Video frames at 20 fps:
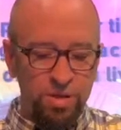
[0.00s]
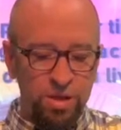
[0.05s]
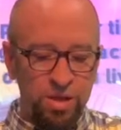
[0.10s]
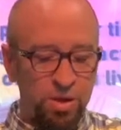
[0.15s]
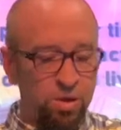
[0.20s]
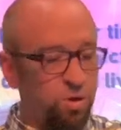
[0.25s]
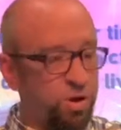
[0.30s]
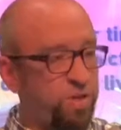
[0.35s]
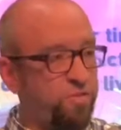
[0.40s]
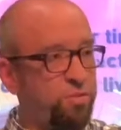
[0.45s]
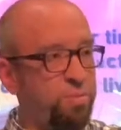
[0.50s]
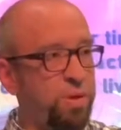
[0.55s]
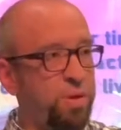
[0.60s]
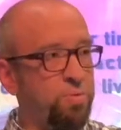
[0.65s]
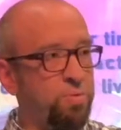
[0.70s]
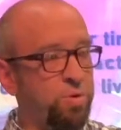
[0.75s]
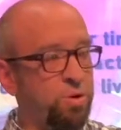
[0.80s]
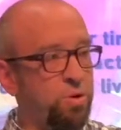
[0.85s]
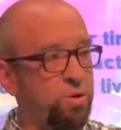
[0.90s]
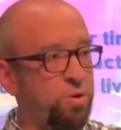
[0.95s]
You don't have to be
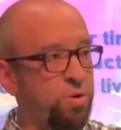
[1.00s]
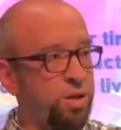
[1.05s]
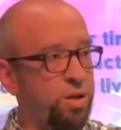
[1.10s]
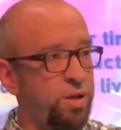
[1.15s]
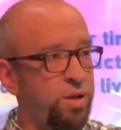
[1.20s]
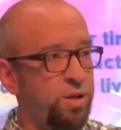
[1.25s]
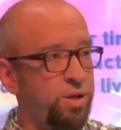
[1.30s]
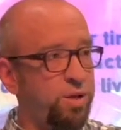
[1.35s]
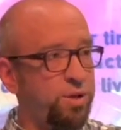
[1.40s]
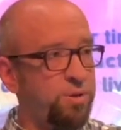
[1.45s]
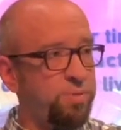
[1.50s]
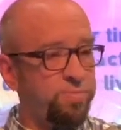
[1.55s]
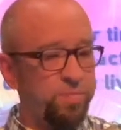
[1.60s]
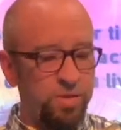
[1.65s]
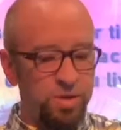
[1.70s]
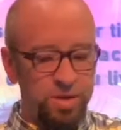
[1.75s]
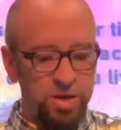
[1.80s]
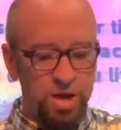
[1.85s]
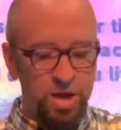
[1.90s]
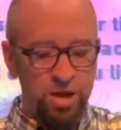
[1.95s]
rude,
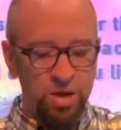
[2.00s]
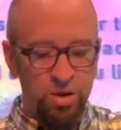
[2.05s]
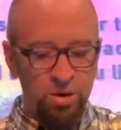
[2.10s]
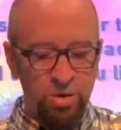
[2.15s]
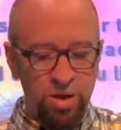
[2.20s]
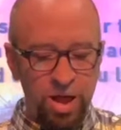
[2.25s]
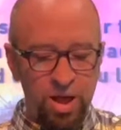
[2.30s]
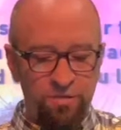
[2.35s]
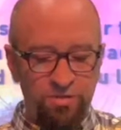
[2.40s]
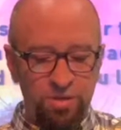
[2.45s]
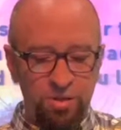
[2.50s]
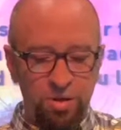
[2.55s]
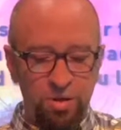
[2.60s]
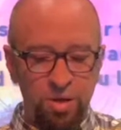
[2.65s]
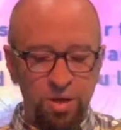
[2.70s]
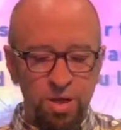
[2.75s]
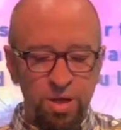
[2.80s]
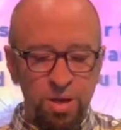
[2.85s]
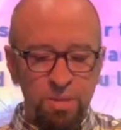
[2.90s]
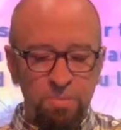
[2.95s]
okay? You don't have to
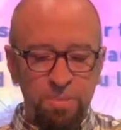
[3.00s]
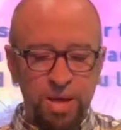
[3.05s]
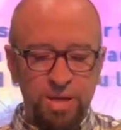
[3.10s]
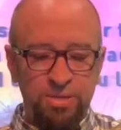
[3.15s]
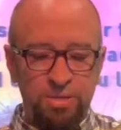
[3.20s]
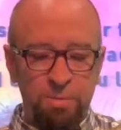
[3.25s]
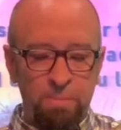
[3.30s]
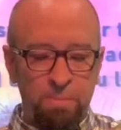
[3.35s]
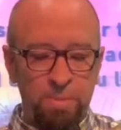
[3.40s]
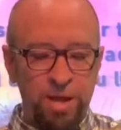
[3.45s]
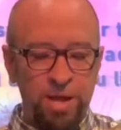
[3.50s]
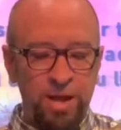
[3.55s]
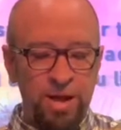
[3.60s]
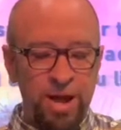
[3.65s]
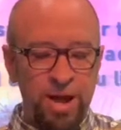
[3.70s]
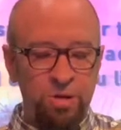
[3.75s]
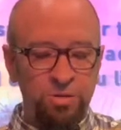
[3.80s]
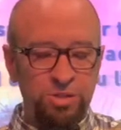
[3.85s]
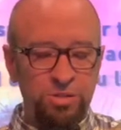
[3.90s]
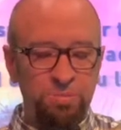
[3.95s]
make some big
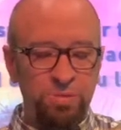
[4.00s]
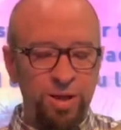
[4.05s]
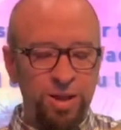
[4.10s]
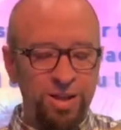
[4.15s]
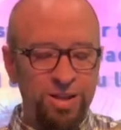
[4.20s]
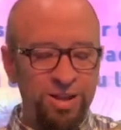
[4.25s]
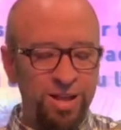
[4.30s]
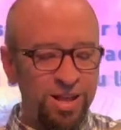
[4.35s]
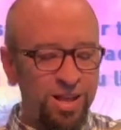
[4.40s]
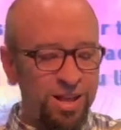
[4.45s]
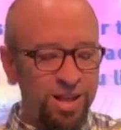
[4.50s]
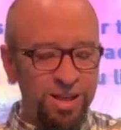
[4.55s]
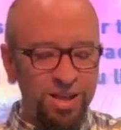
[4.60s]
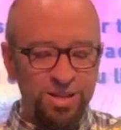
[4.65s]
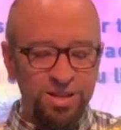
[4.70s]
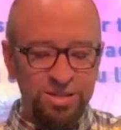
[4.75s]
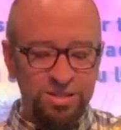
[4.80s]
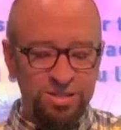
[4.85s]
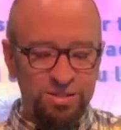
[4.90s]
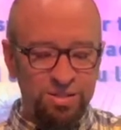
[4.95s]
announcement. You
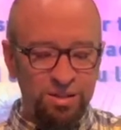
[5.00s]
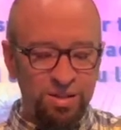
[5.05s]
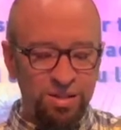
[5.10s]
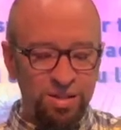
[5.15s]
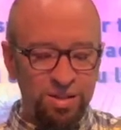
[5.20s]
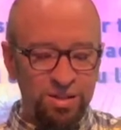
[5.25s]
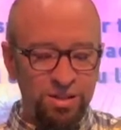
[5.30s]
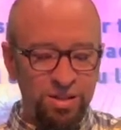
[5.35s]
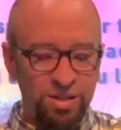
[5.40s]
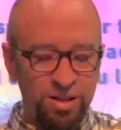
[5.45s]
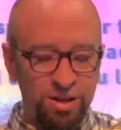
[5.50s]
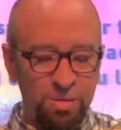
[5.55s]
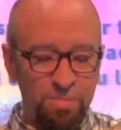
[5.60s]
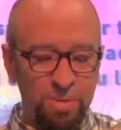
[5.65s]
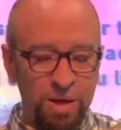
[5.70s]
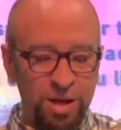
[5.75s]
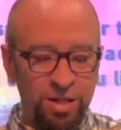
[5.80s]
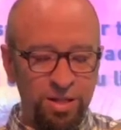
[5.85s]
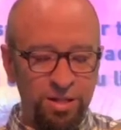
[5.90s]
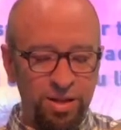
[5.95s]
just little
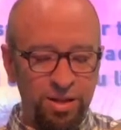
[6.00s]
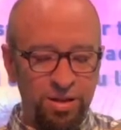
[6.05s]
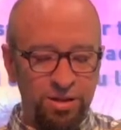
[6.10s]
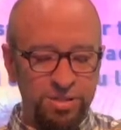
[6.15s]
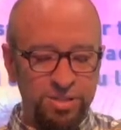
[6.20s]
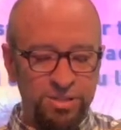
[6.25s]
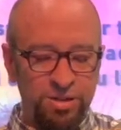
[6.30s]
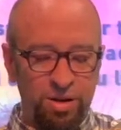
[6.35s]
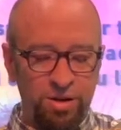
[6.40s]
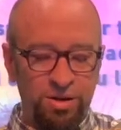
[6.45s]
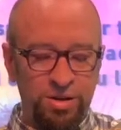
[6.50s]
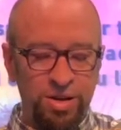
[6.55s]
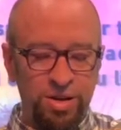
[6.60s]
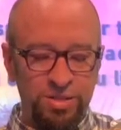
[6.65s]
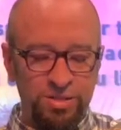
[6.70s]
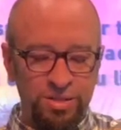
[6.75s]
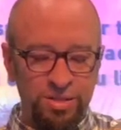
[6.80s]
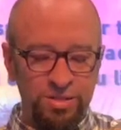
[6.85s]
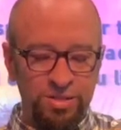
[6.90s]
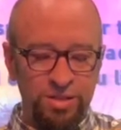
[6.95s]
by little start
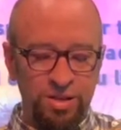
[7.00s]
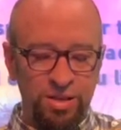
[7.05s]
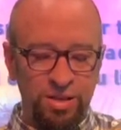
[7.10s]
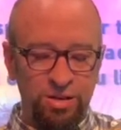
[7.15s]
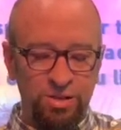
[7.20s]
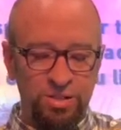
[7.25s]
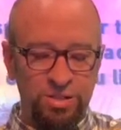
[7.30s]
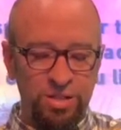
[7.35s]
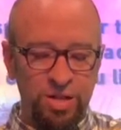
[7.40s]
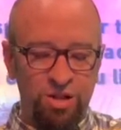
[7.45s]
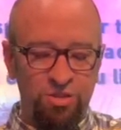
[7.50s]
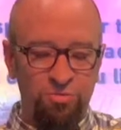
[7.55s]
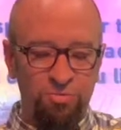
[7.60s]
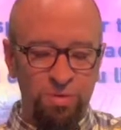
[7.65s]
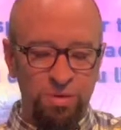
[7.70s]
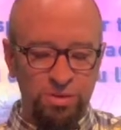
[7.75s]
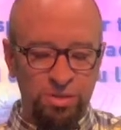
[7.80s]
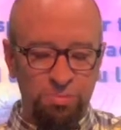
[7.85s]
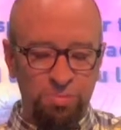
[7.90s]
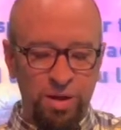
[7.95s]
distancing yourself
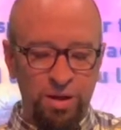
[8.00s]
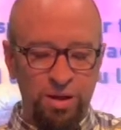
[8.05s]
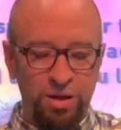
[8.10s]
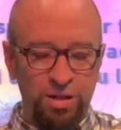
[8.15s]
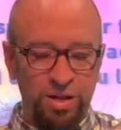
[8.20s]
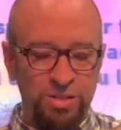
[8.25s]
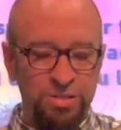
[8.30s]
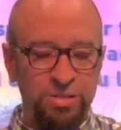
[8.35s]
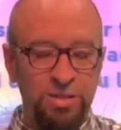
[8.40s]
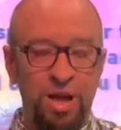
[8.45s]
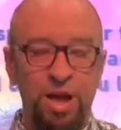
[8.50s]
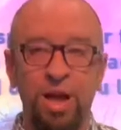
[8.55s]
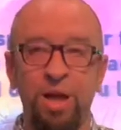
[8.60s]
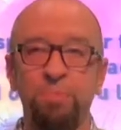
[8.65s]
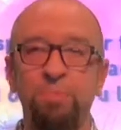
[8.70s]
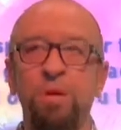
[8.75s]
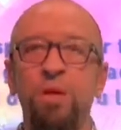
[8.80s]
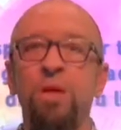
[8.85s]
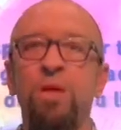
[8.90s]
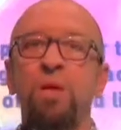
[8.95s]
and spending less
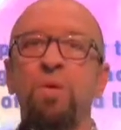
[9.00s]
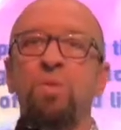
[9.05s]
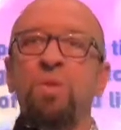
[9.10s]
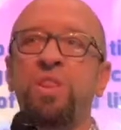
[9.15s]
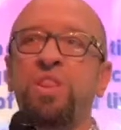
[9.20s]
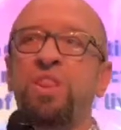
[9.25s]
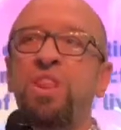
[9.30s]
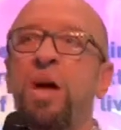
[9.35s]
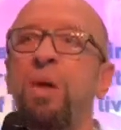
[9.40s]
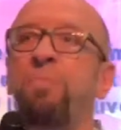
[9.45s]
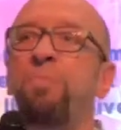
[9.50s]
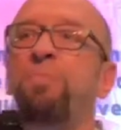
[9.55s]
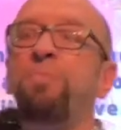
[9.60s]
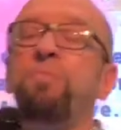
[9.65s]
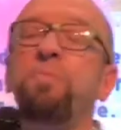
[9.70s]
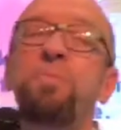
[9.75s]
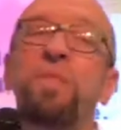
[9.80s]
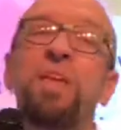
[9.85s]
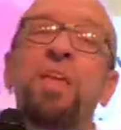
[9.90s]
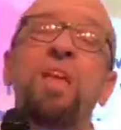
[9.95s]
time with them
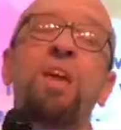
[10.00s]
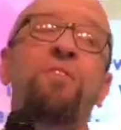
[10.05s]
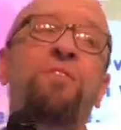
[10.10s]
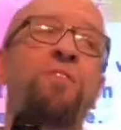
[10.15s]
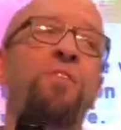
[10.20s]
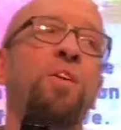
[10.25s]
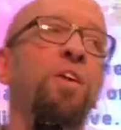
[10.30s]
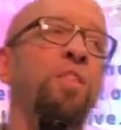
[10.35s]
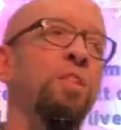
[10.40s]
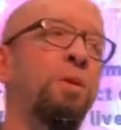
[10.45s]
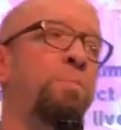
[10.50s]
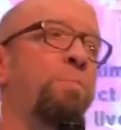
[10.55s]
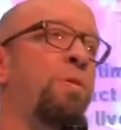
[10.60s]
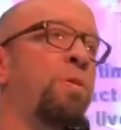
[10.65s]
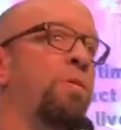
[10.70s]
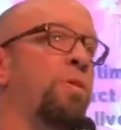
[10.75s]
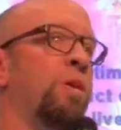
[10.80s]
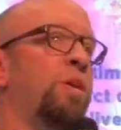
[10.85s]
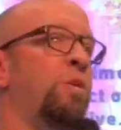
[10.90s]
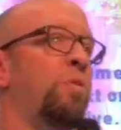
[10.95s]
if they're
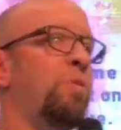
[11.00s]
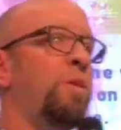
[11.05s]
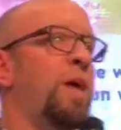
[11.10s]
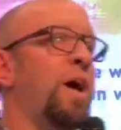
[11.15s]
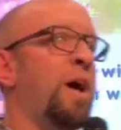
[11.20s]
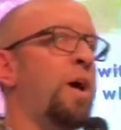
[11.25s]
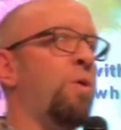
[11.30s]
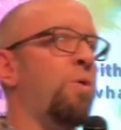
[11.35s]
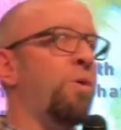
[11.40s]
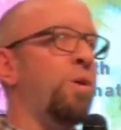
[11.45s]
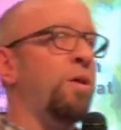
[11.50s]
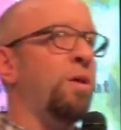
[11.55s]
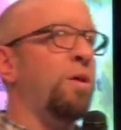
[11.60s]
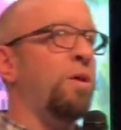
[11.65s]
pulling you down.